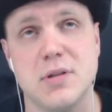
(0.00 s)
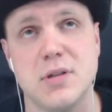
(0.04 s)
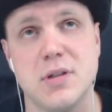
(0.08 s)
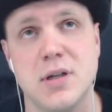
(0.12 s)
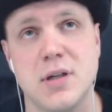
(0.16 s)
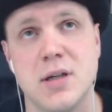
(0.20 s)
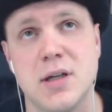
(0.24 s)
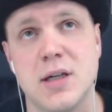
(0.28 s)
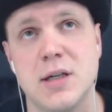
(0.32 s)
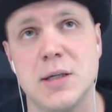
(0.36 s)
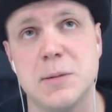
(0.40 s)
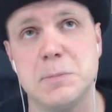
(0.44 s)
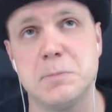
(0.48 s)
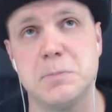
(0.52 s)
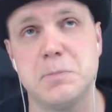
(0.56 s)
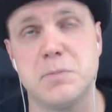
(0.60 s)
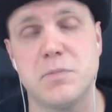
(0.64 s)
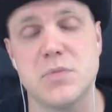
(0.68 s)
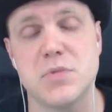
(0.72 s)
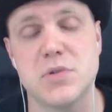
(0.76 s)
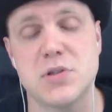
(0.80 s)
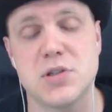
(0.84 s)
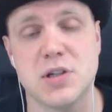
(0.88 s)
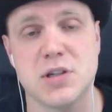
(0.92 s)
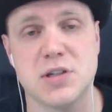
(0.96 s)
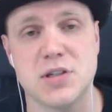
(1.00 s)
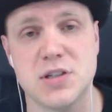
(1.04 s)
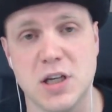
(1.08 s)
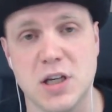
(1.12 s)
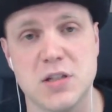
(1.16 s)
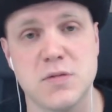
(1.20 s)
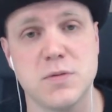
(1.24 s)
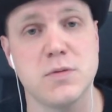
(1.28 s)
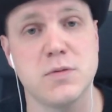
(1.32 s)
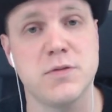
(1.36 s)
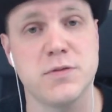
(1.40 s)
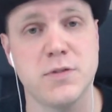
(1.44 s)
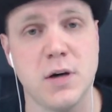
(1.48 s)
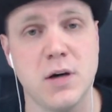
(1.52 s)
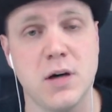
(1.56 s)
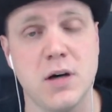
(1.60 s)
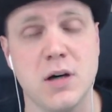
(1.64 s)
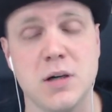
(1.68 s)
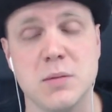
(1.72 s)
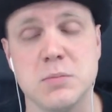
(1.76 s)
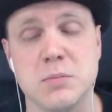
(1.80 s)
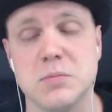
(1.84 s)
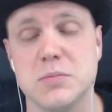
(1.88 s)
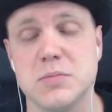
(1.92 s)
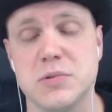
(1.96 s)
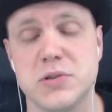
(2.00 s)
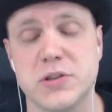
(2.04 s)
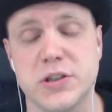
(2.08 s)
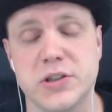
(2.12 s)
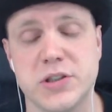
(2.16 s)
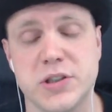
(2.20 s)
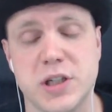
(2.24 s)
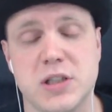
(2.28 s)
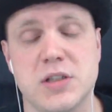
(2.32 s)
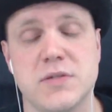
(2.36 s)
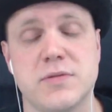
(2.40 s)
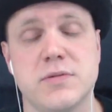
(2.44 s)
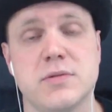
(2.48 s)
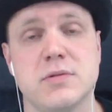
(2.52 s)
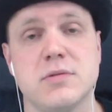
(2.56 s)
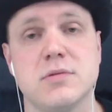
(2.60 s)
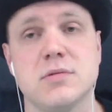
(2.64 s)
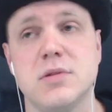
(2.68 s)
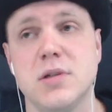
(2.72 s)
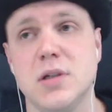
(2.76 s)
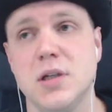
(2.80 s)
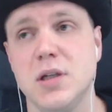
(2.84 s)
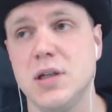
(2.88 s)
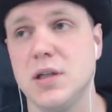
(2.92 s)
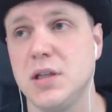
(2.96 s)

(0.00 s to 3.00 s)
um, successful farm, successful